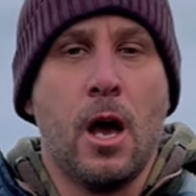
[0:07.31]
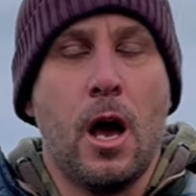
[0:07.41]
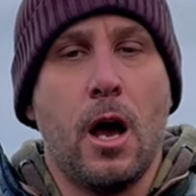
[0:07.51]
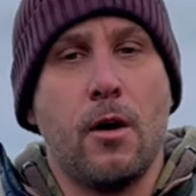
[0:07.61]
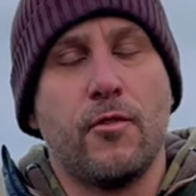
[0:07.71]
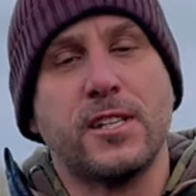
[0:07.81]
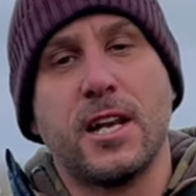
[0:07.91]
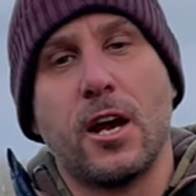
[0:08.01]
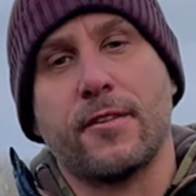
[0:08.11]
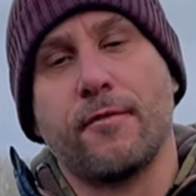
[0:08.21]
Uh,
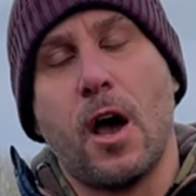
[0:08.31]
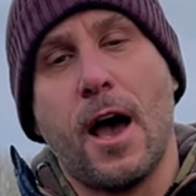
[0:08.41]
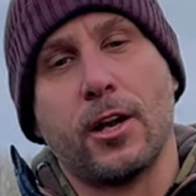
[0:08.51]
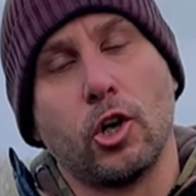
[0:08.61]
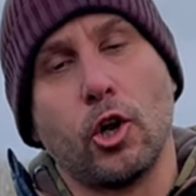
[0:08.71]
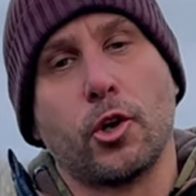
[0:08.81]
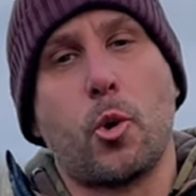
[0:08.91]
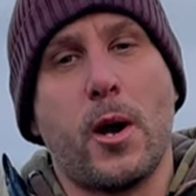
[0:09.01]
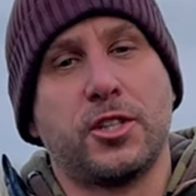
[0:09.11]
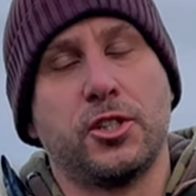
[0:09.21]
recently I had a lot of
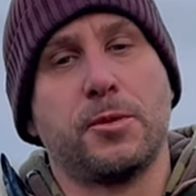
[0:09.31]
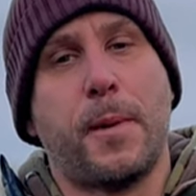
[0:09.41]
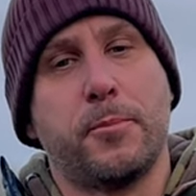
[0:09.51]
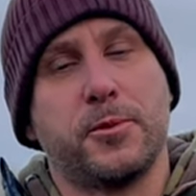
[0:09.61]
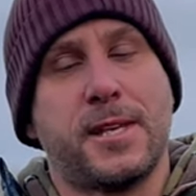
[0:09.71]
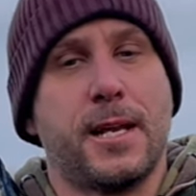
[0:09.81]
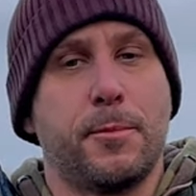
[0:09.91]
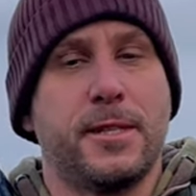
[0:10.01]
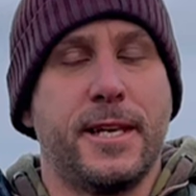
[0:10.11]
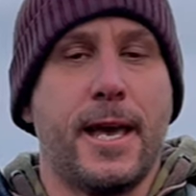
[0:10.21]
questions, people sending
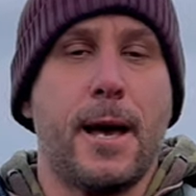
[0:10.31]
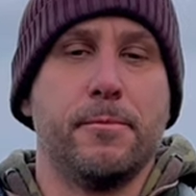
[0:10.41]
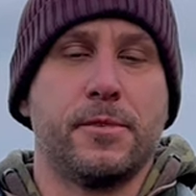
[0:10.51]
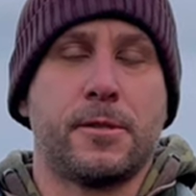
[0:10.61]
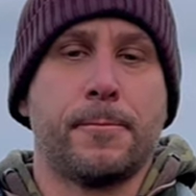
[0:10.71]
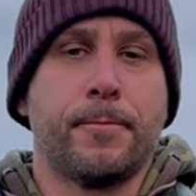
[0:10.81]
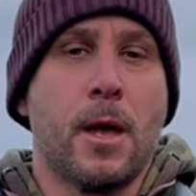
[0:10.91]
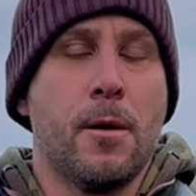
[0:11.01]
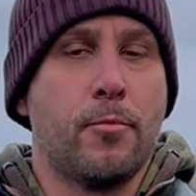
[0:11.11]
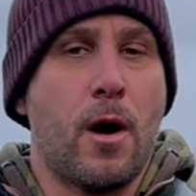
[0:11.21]
me DMs,
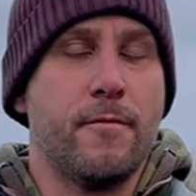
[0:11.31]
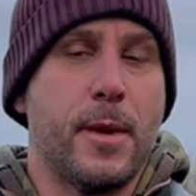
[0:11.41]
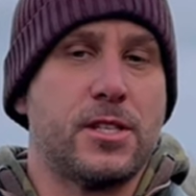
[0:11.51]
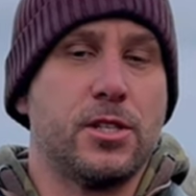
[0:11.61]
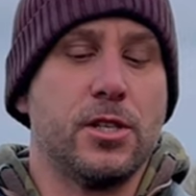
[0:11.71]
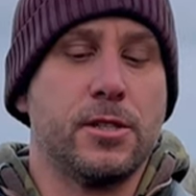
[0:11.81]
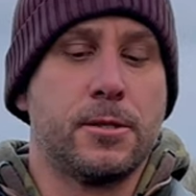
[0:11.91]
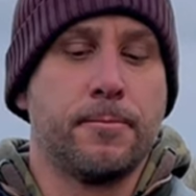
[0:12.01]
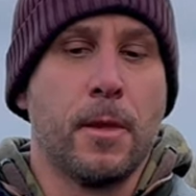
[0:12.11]
private messages,